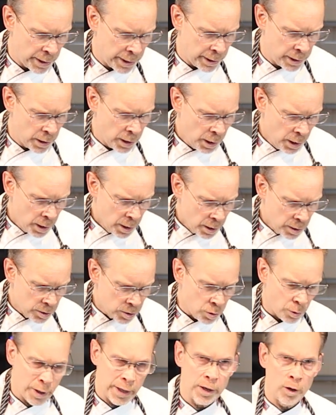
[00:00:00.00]
in
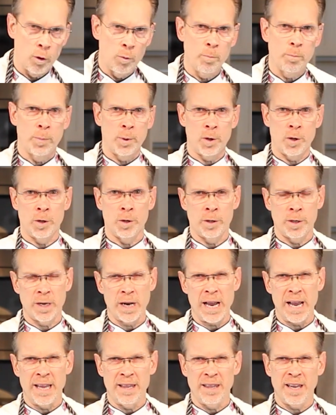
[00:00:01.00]
so they don't
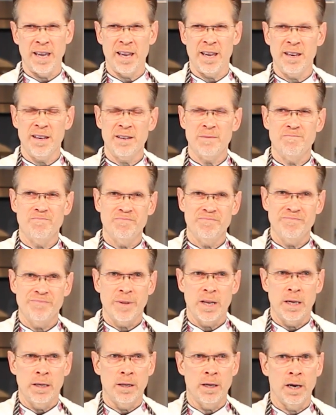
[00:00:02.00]
burn and they
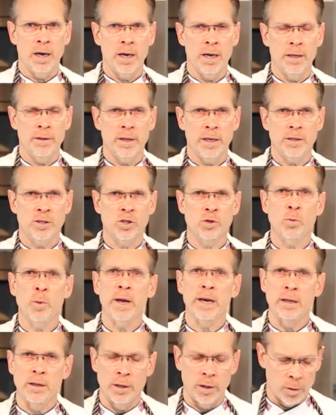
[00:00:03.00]

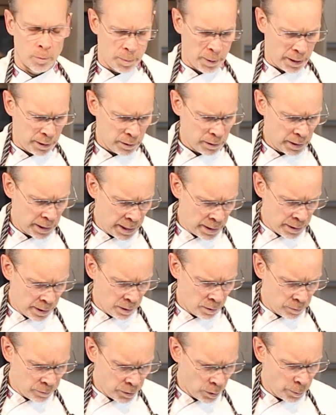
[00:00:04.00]
sweat a little bit and
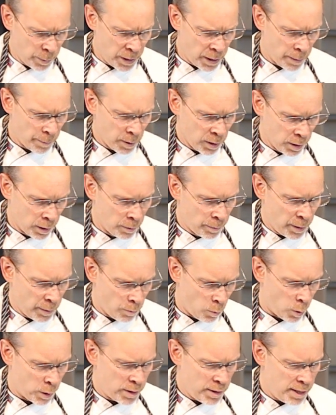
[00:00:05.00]
they'll become a little bit
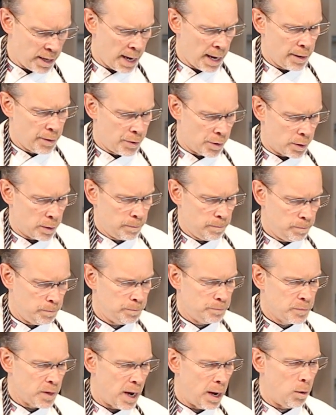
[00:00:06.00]
more tender.
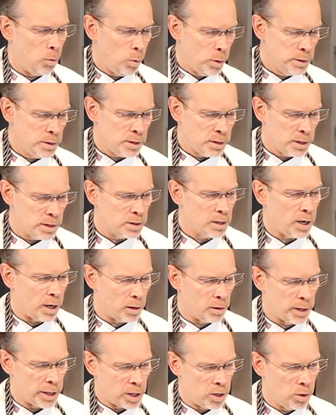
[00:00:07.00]
Now, once this
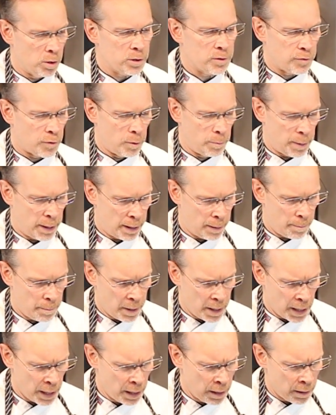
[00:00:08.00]
garlic cooks for about a
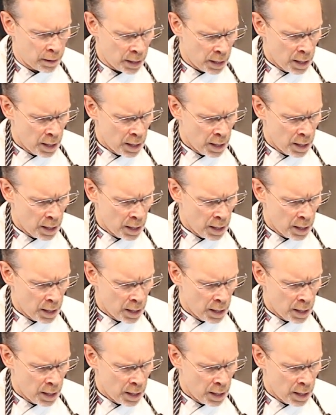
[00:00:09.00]
minute,